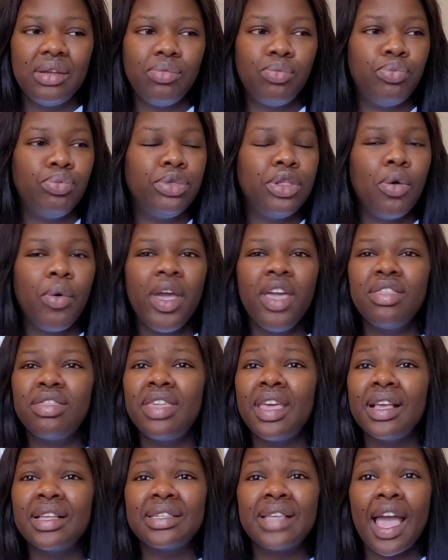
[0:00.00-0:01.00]
The way
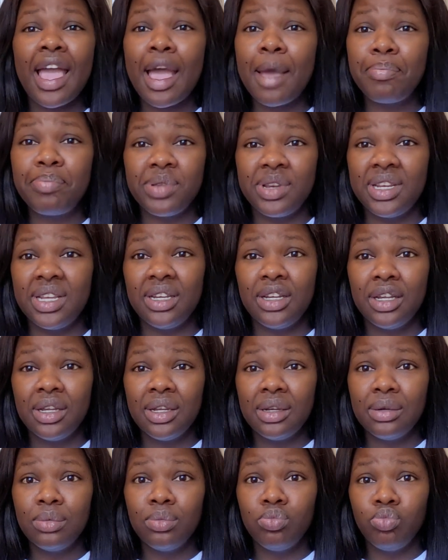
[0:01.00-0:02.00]
things are happening,
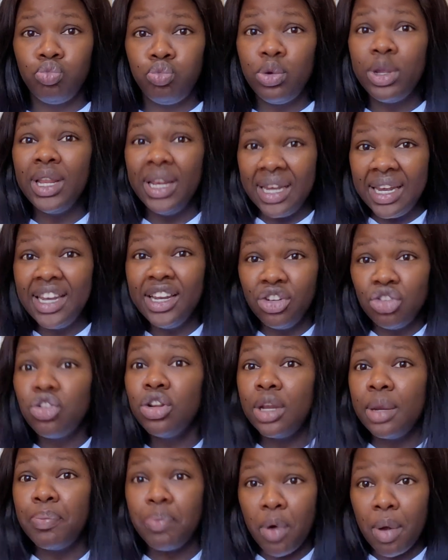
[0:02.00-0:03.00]
we
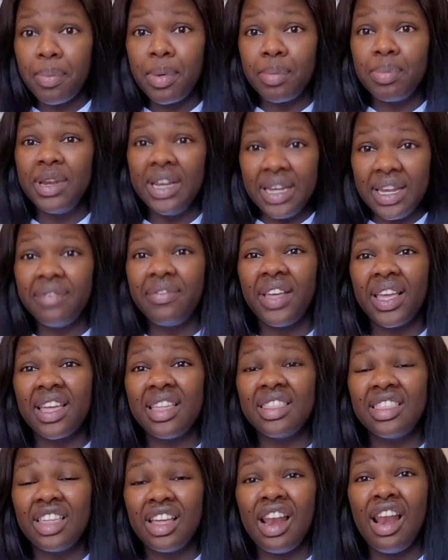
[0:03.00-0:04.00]
literally probably living
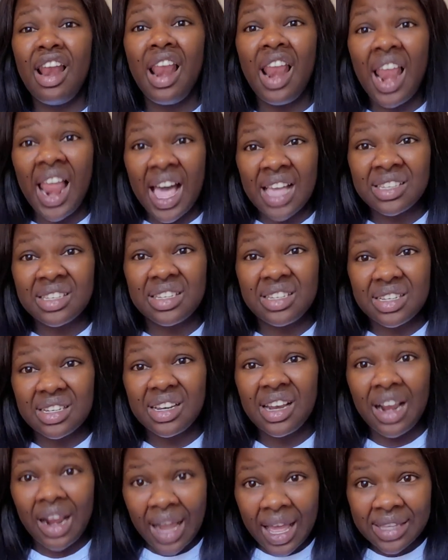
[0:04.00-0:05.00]
in the last
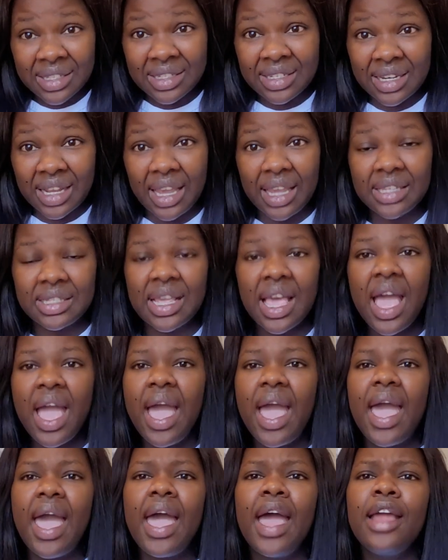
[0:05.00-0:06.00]
last days
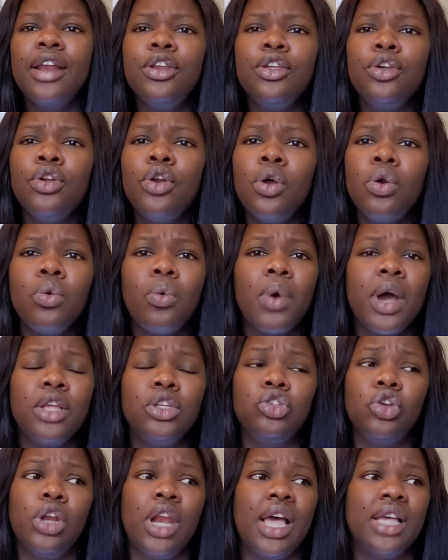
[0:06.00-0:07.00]
and you don't
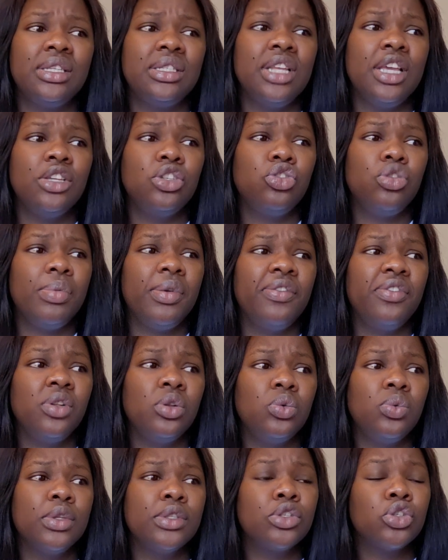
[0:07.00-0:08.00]
want your last days to be
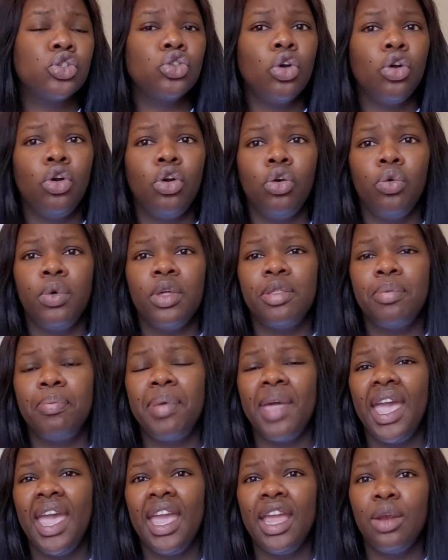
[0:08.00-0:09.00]
filled with sorrow with
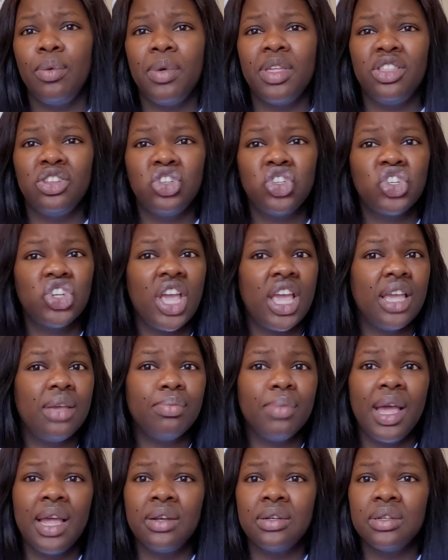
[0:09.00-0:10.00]
pain with
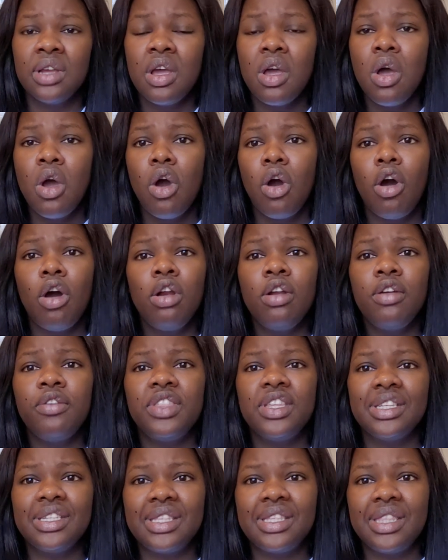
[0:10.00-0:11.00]
shame and all
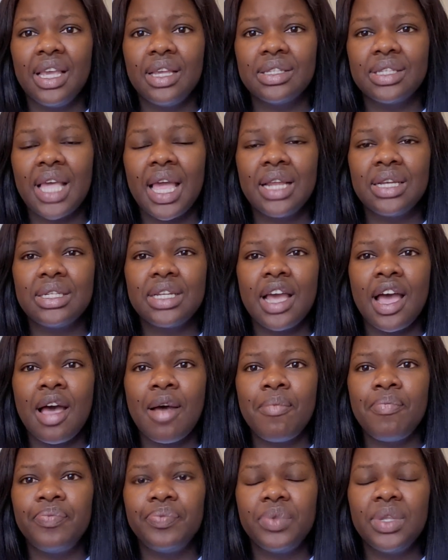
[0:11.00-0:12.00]
of these things and
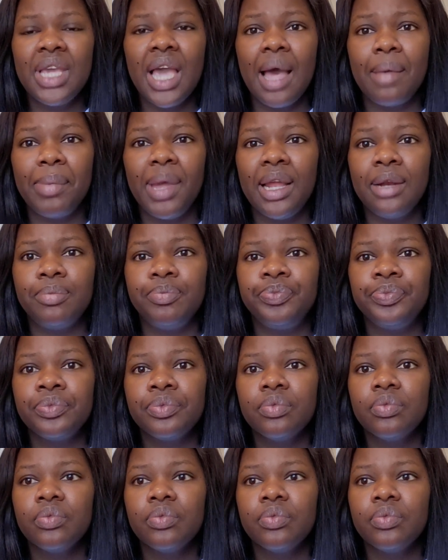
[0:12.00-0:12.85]
um yeah man